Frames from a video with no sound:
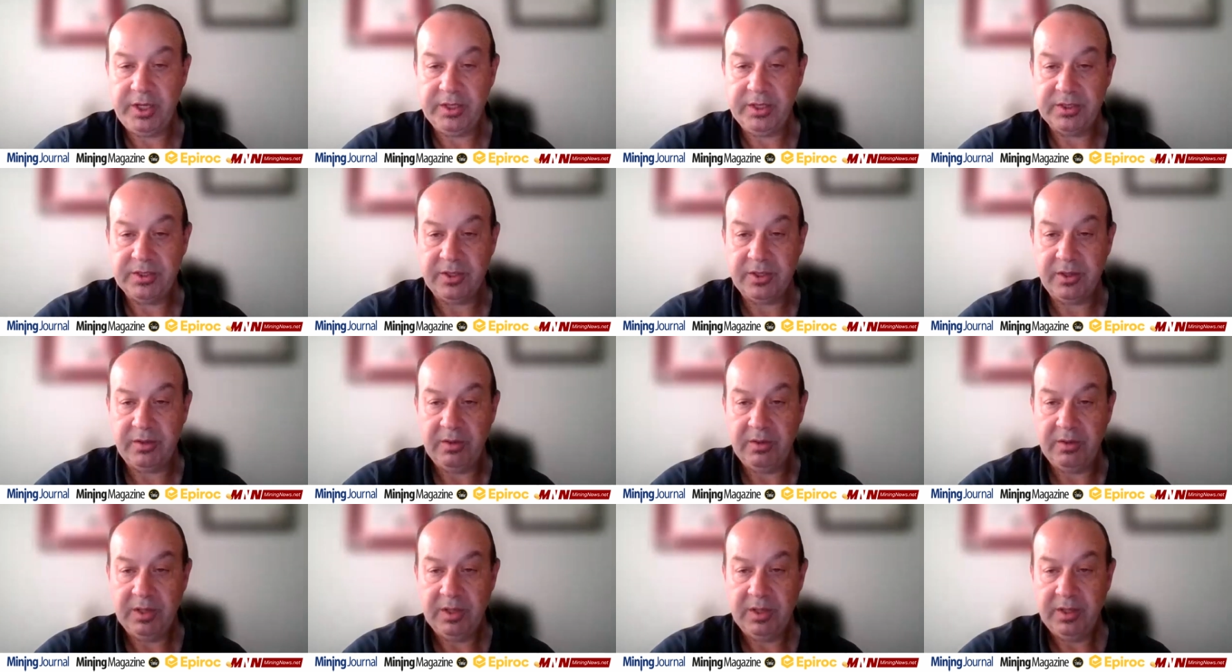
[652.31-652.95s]

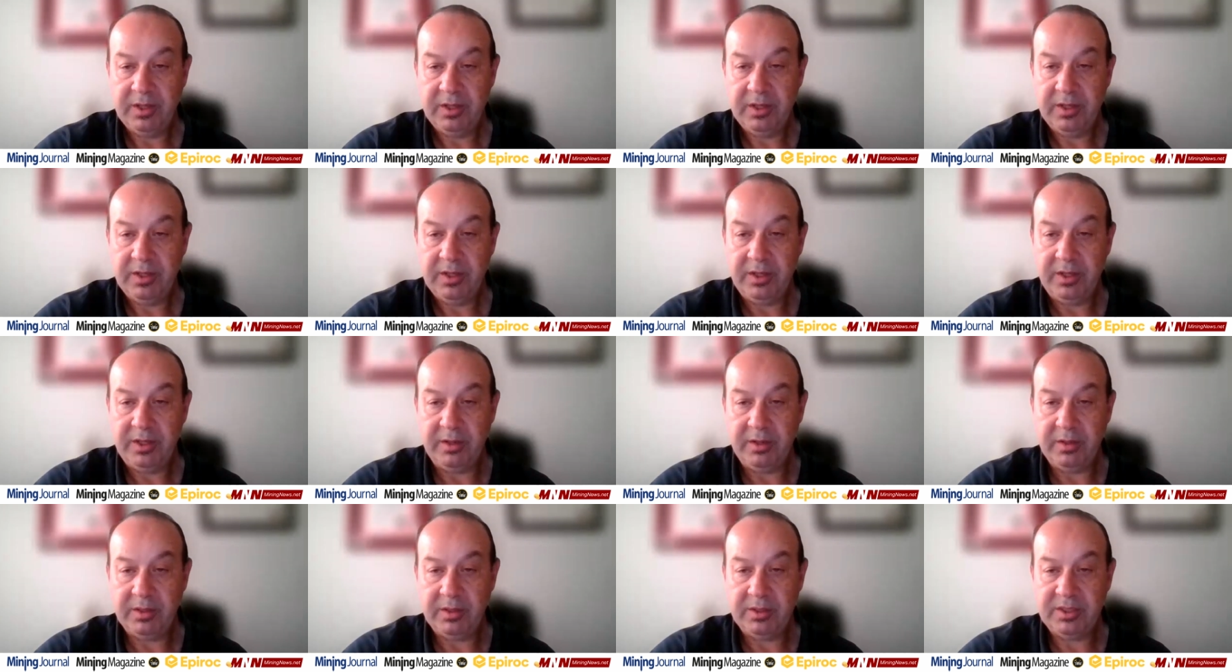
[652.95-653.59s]
So
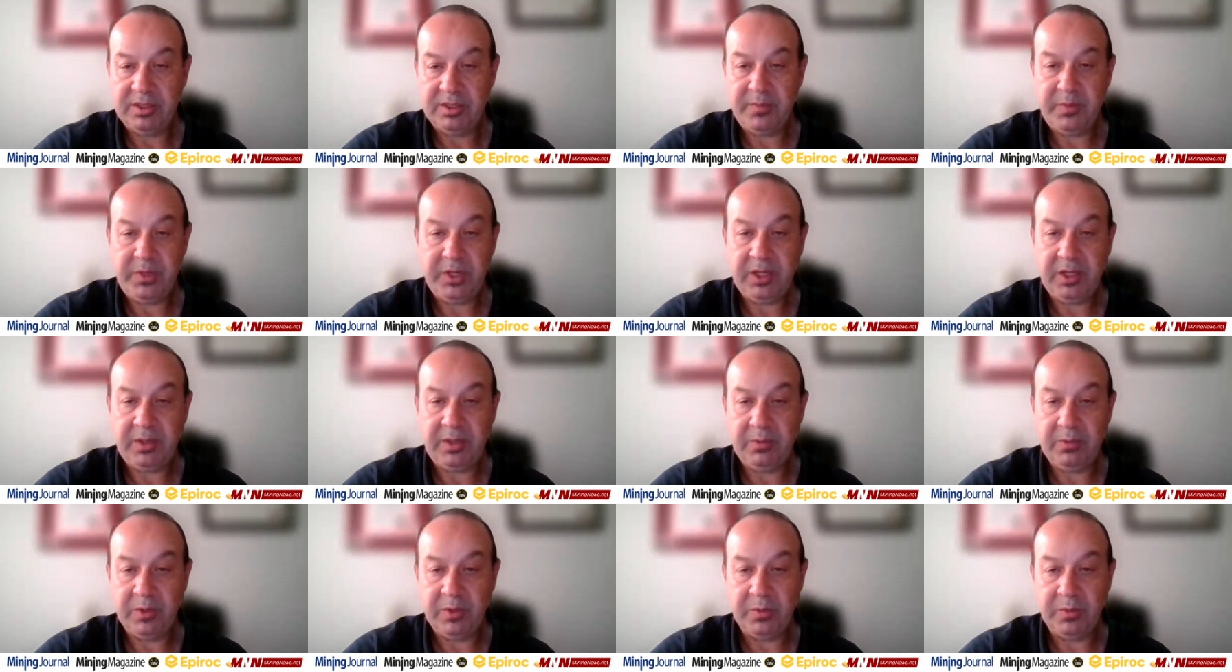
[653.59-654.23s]
uh,
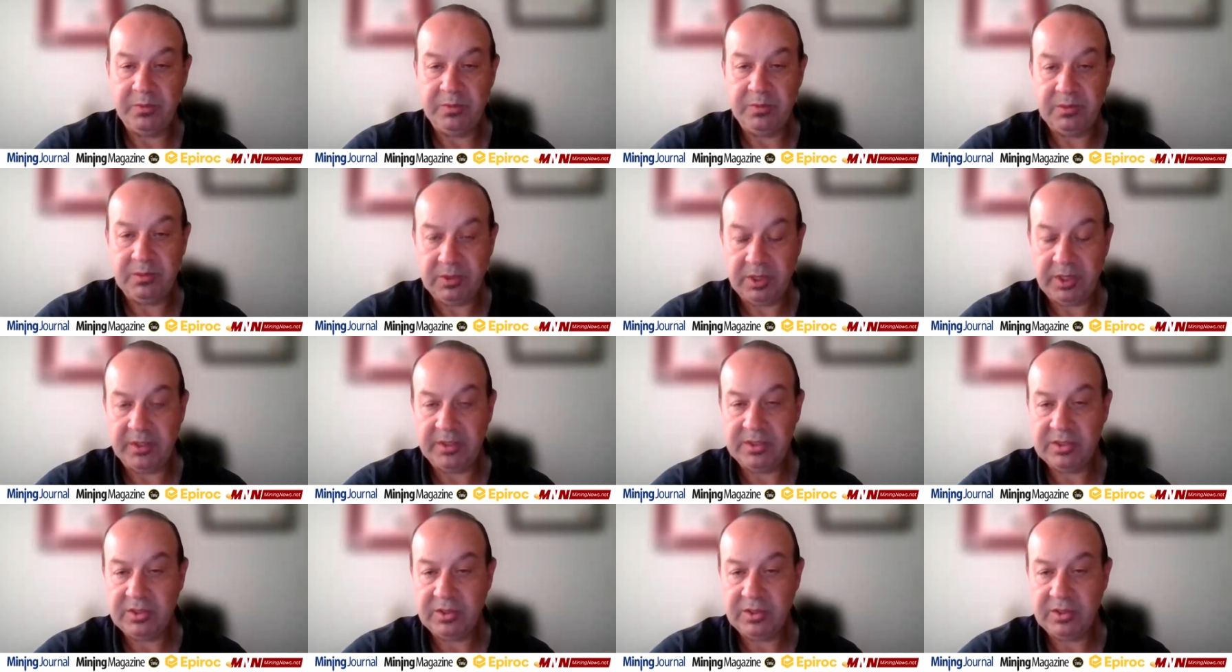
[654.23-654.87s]
typically, when
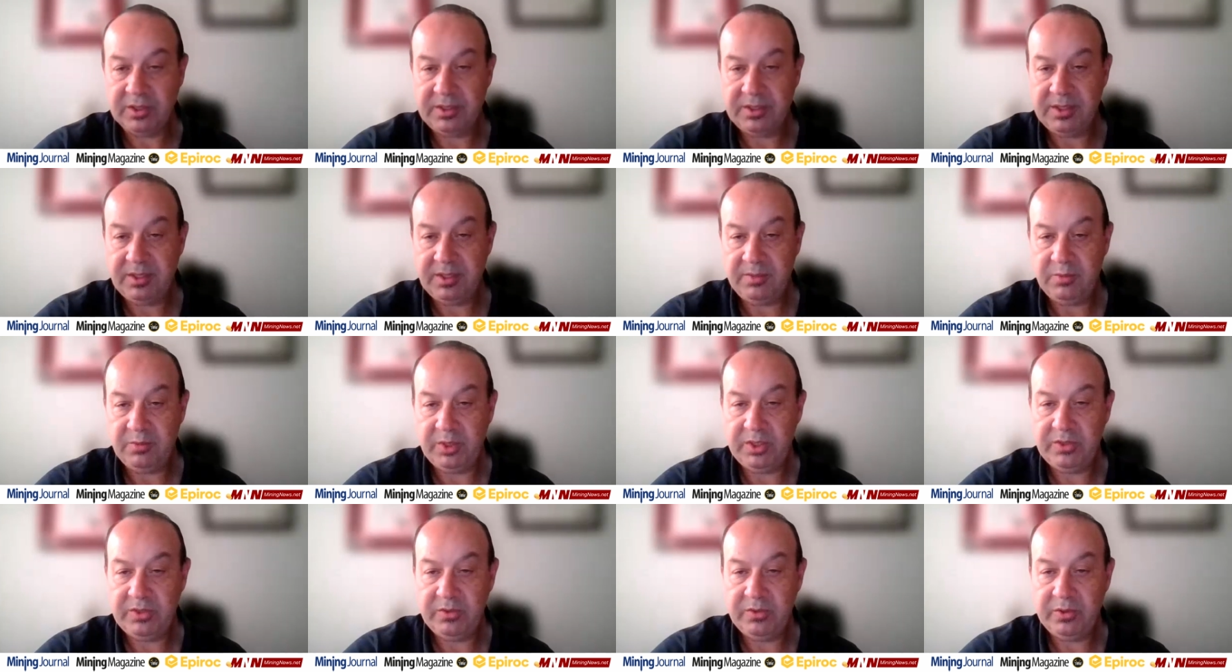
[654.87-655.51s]
like Scott said,
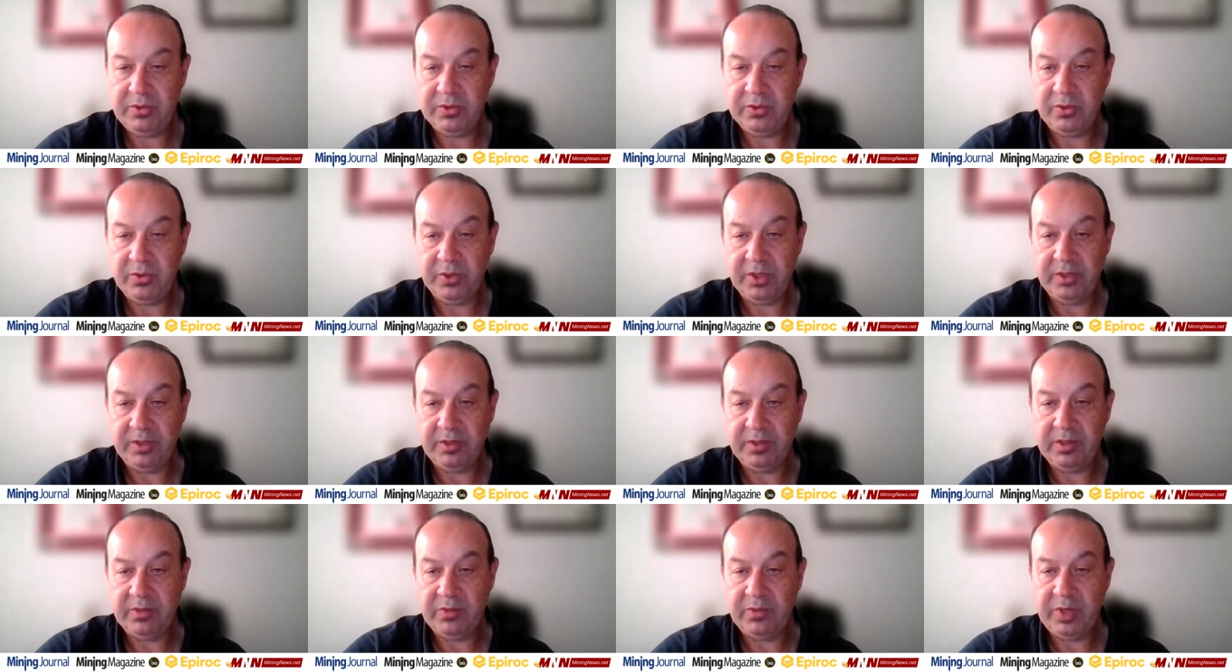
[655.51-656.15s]
we do an audit
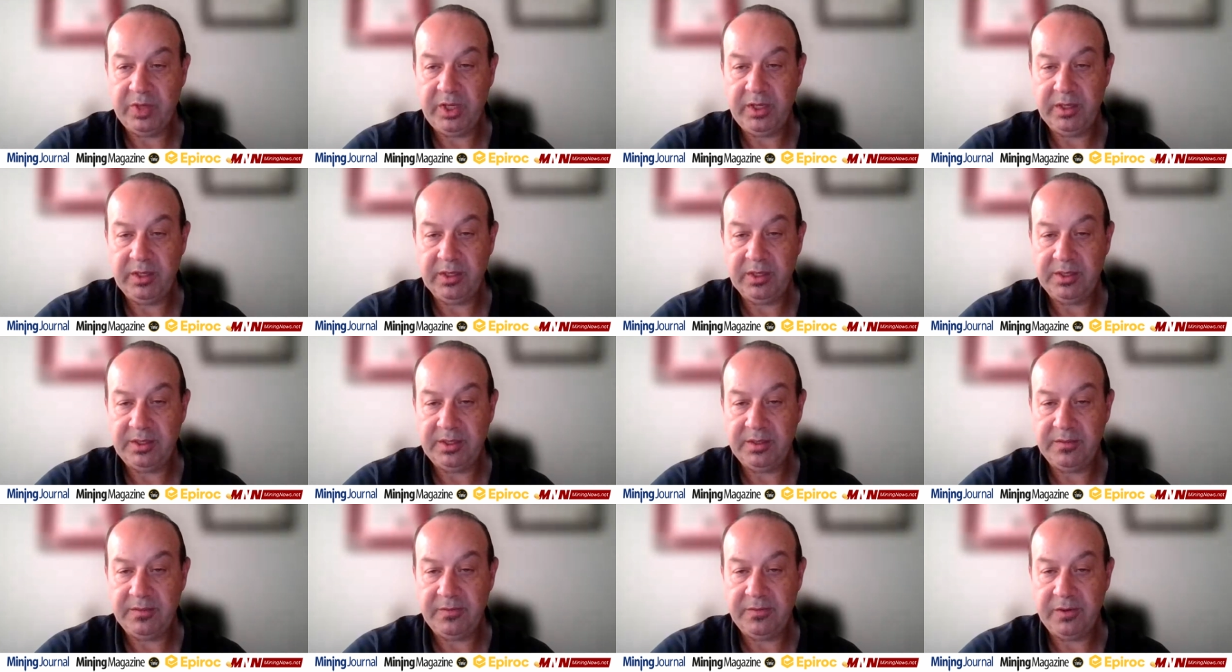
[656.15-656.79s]
that really
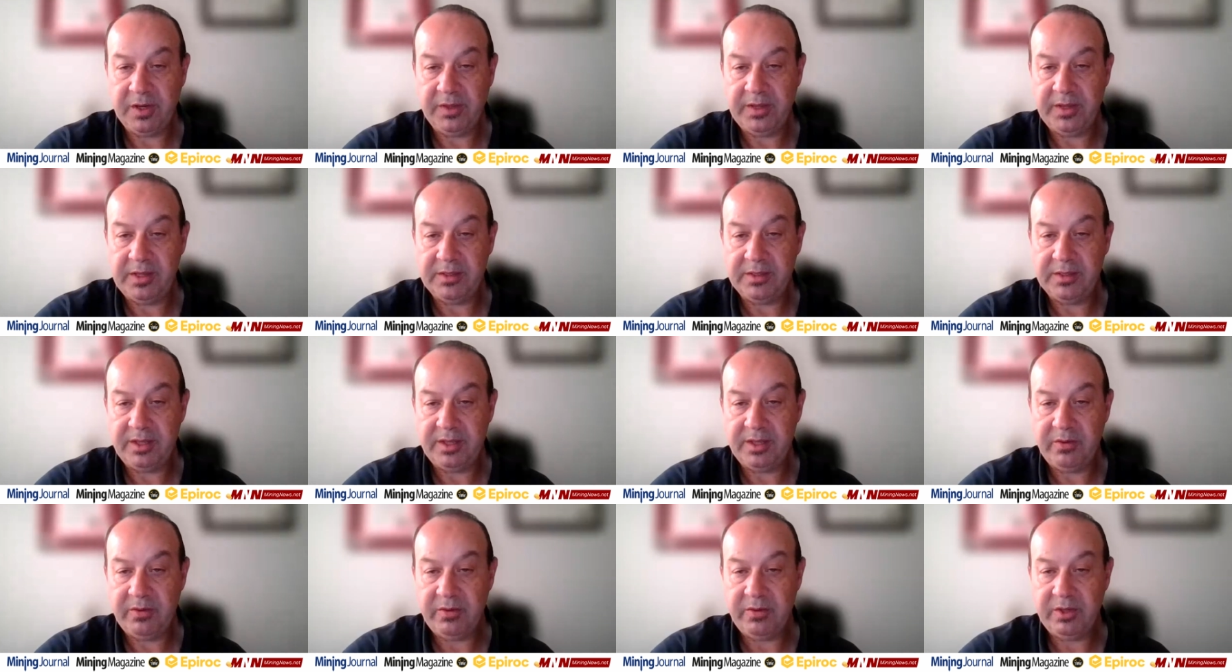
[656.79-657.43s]
identify those
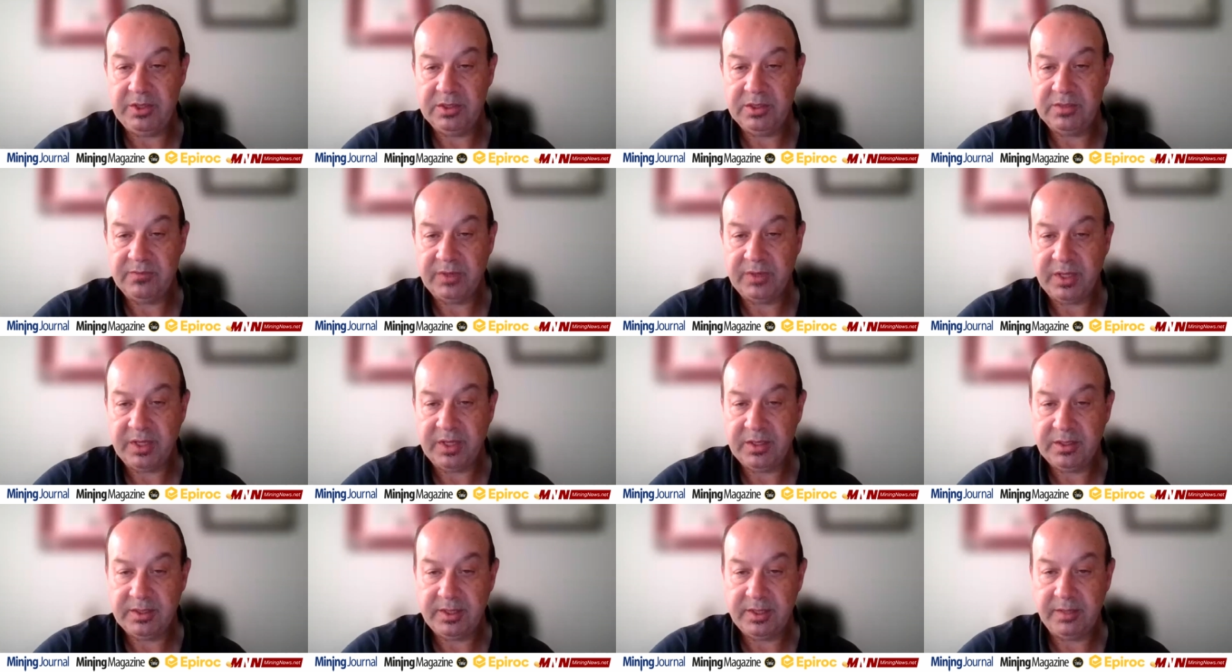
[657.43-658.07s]
areas as
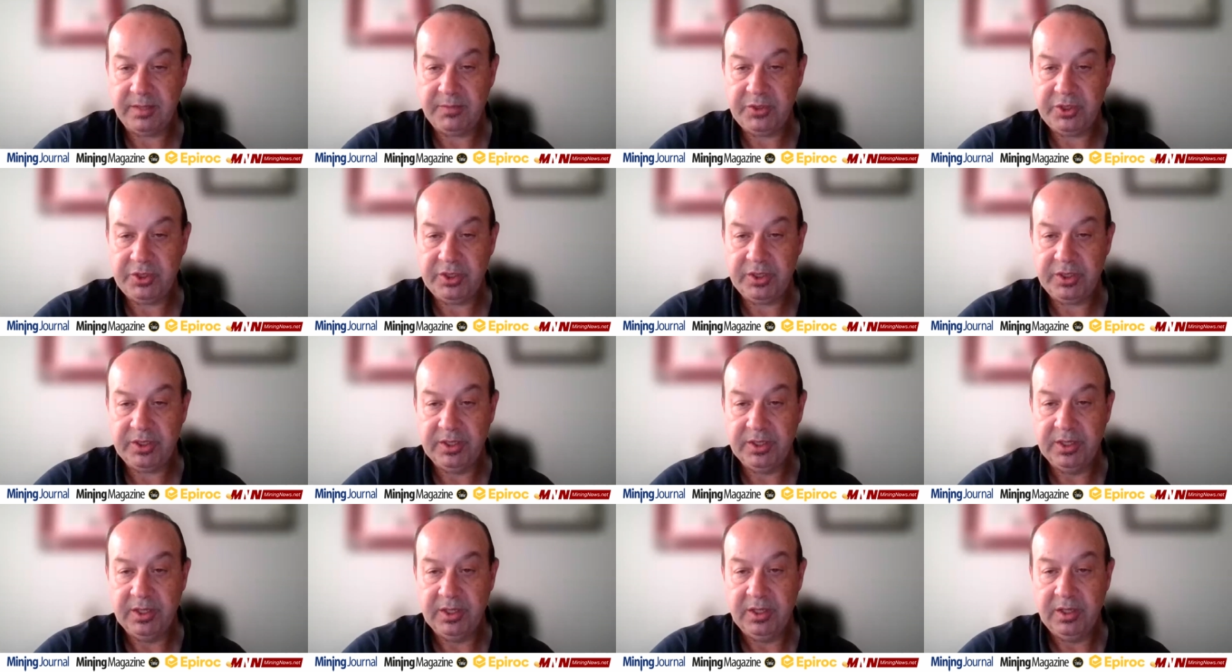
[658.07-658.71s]

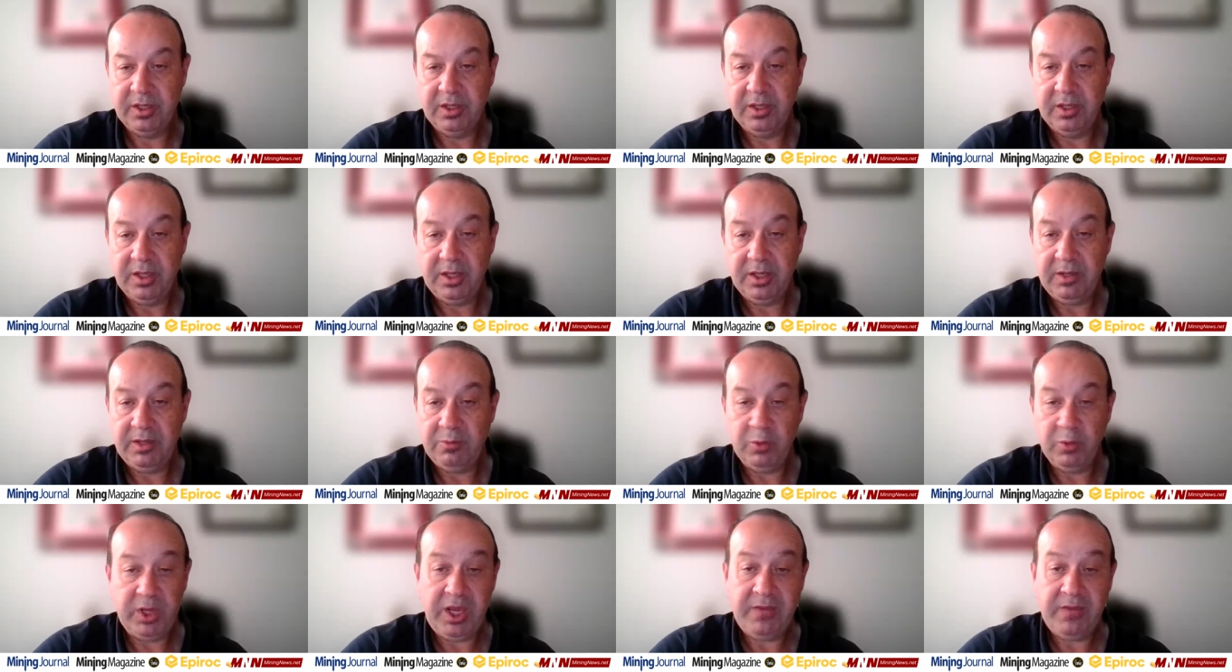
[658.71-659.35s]
consumption,
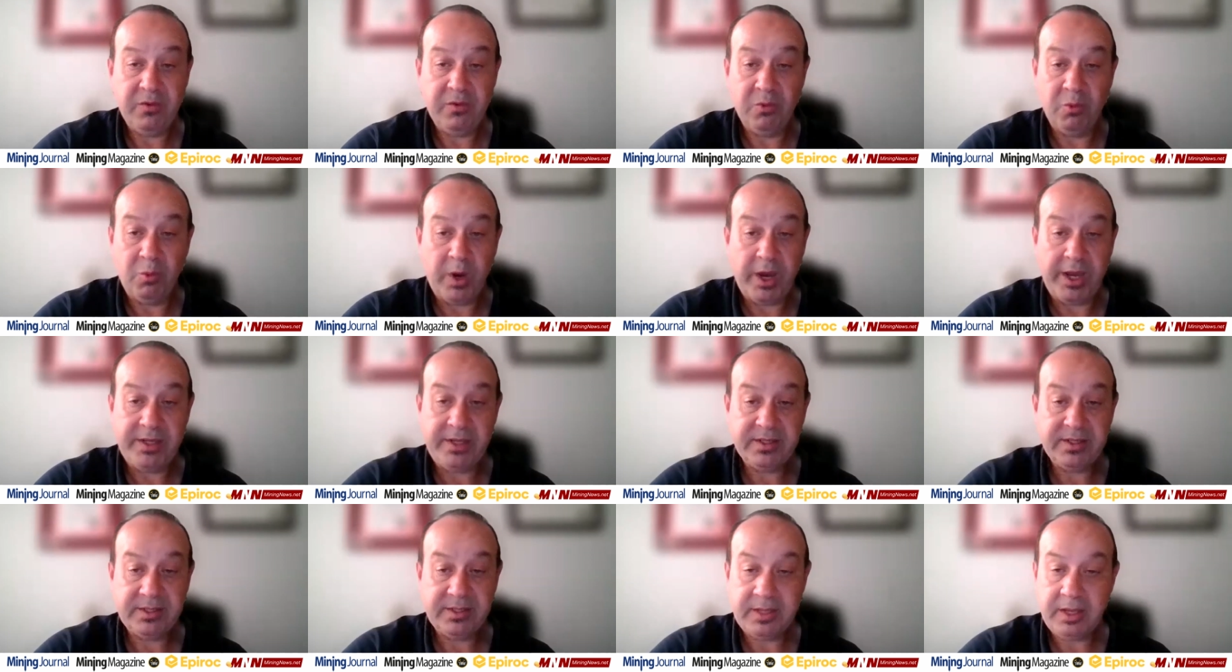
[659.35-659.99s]
even
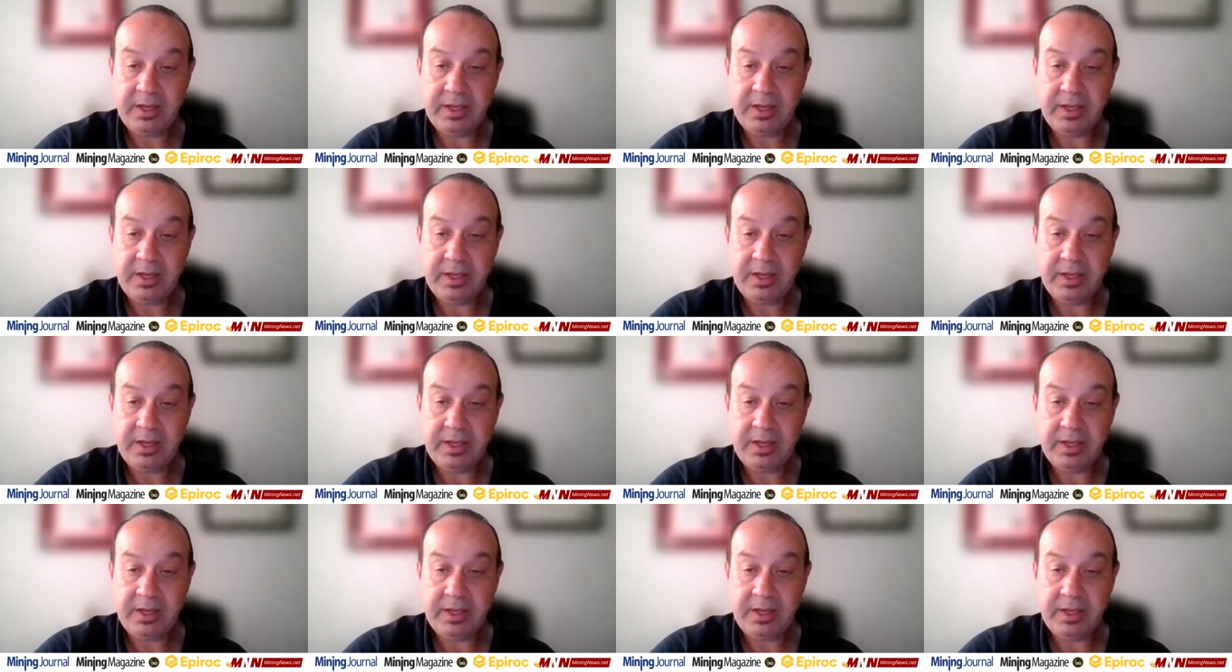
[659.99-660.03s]
waste